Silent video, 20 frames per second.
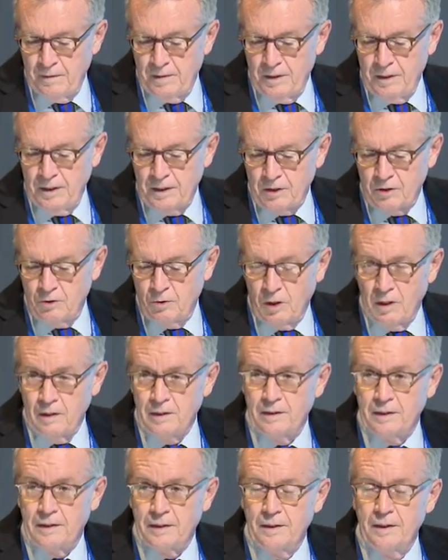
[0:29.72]

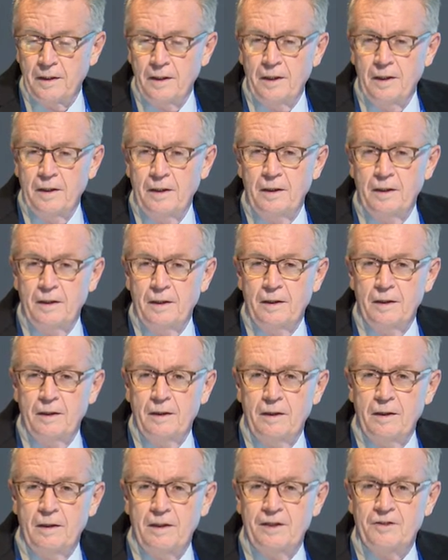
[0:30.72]
inequality,
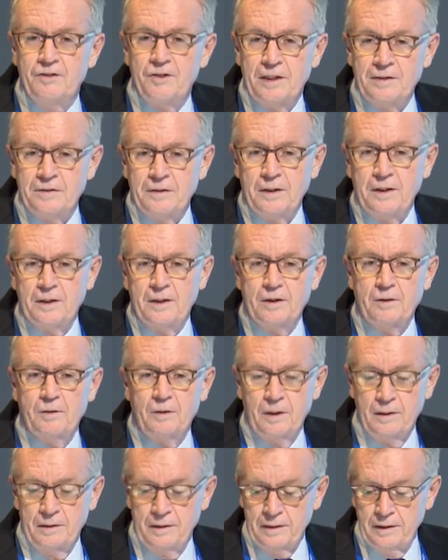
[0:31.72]
addressing
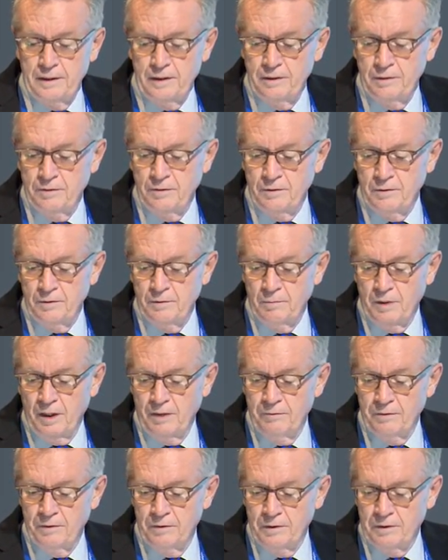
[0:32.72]
inequality is, in my
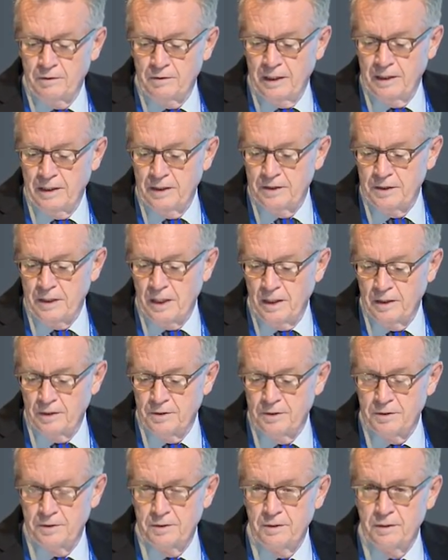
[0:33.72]
view, the greater
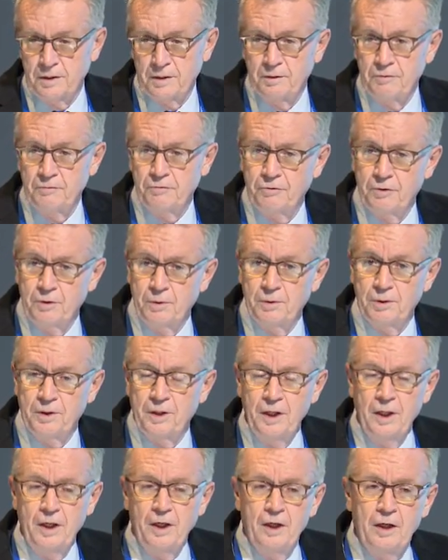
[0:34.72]
challenge going forward.
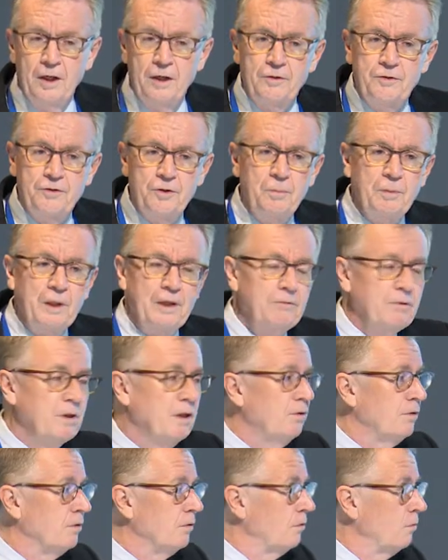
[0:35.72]
Two main
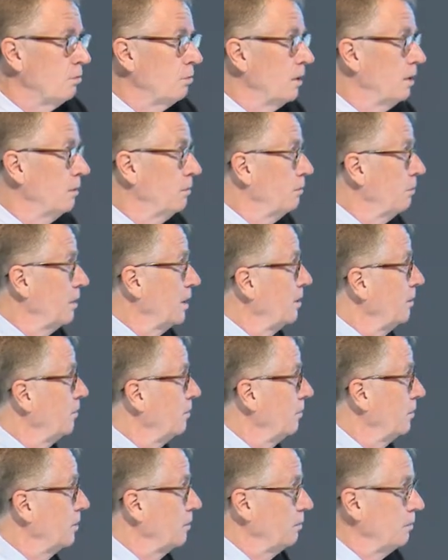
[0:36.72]
reasons. One
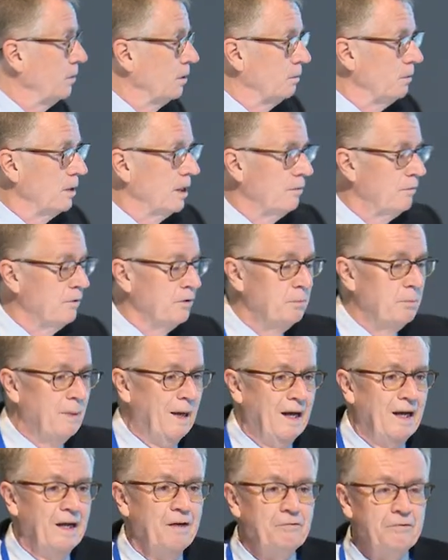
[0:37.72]
is that we have this
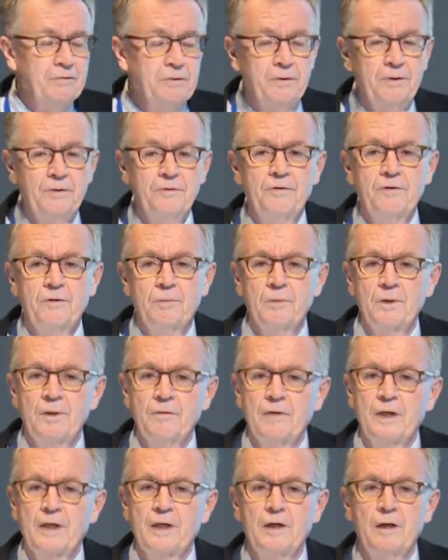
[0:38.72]
powerful instrument
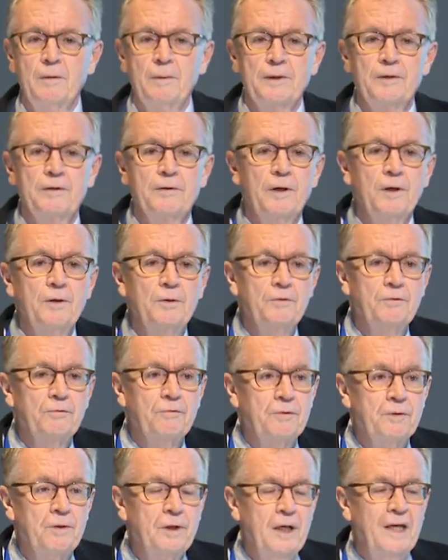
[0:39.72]
of economic growth
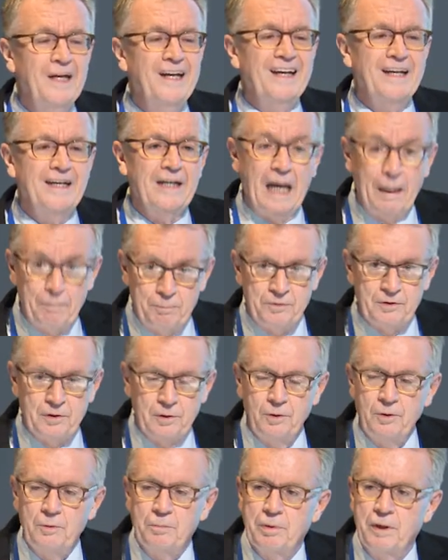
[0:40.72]
for
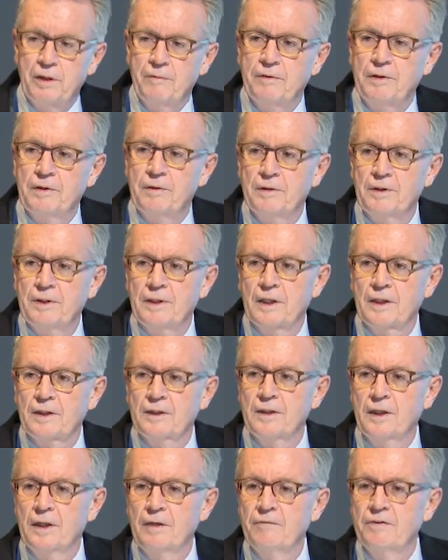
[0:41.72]
absolute poverty
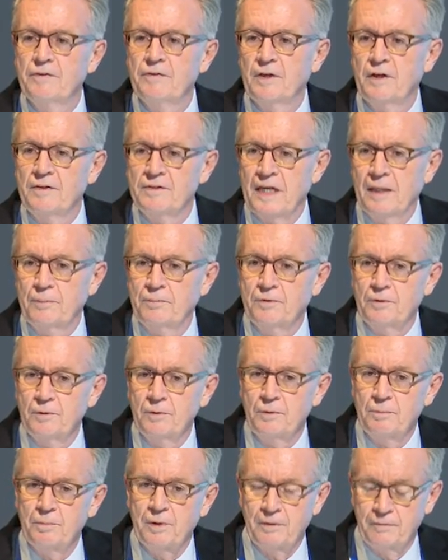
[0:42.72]
reduction. I emphasize
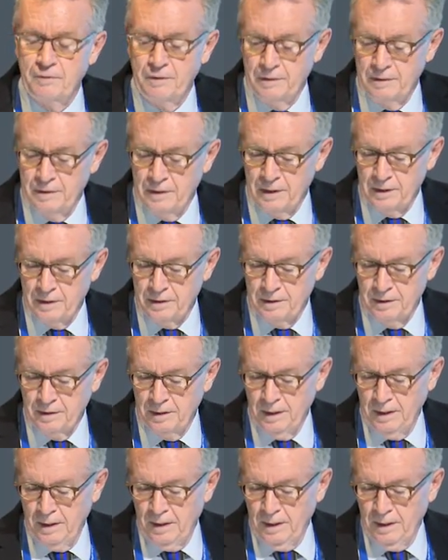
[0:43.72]
absolute poverty reduction.